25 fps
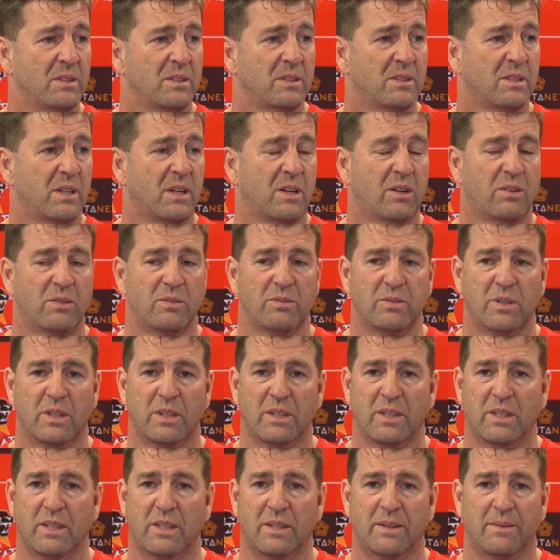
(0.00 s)
So,
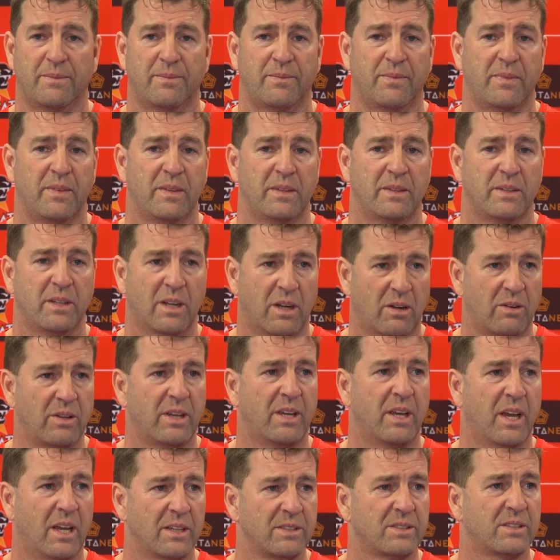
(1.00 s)

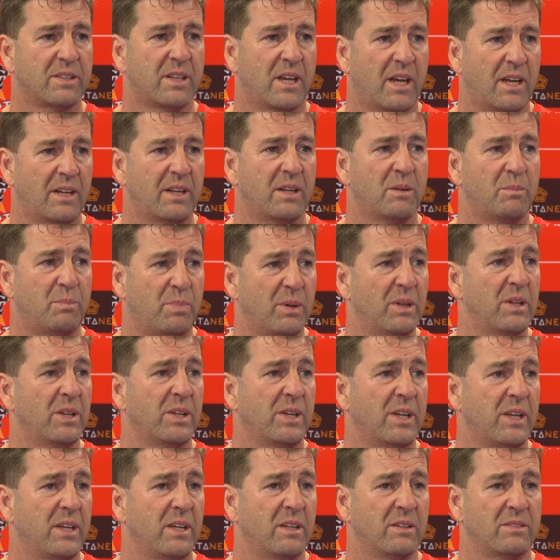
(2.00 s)
he has that
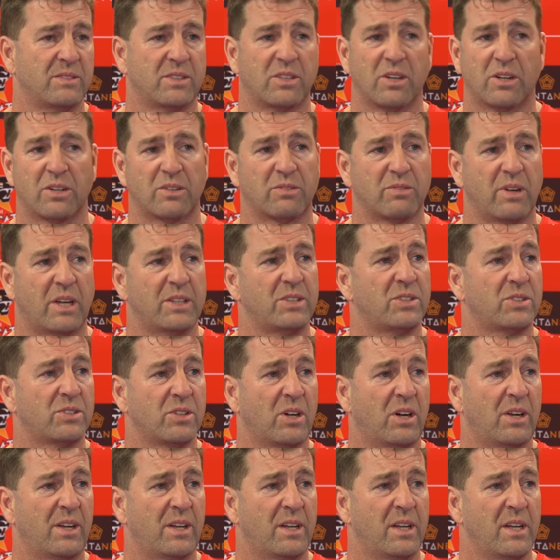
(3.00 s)
ability. He's got a great
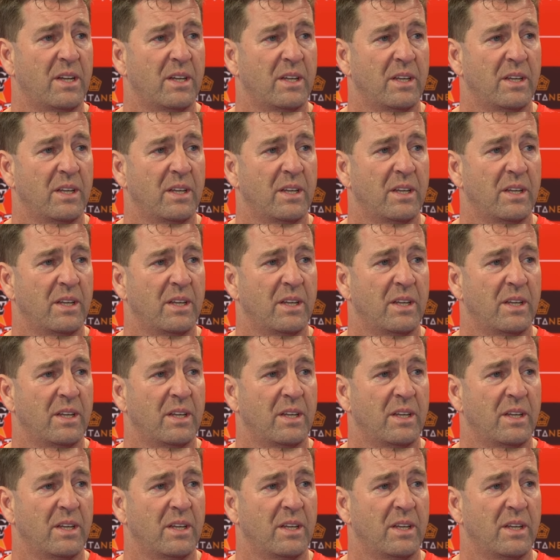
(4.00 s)
shot.